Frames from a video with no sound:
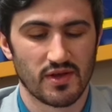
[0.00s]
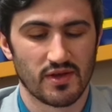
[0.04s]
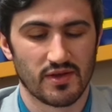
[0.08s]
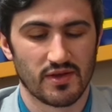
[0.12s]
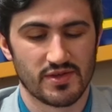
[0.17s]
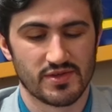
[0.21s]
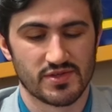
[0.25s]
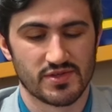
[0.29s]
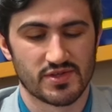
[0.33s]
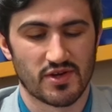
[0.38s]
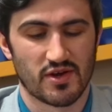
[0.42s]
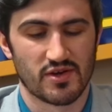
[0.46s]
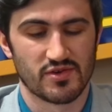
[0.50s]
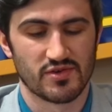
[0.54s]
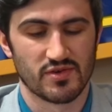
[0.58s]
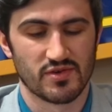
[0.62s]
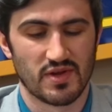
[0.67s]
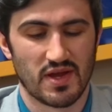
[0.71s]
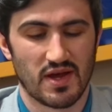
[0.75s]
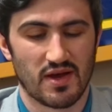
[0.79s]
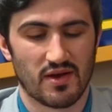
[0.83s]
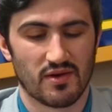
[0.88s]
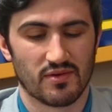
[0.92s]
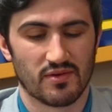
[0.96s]
And you start to
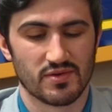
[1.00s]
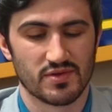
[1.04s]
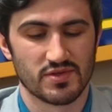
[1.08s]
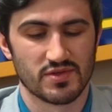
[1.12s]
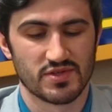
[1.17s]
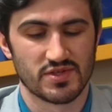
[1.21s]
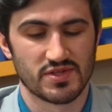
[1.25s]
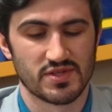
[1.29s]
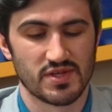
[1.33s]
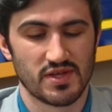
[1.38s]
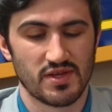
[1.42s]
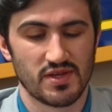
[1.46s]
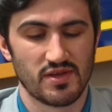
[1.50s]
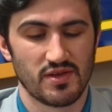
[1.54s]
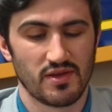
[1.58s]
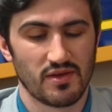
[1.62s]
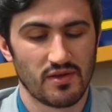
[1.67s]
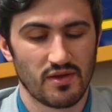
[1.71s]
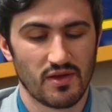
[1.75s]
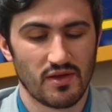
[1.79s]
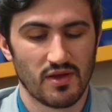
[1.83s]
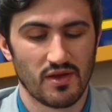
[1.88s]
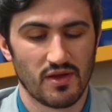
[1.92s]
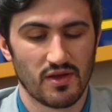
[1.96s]
now see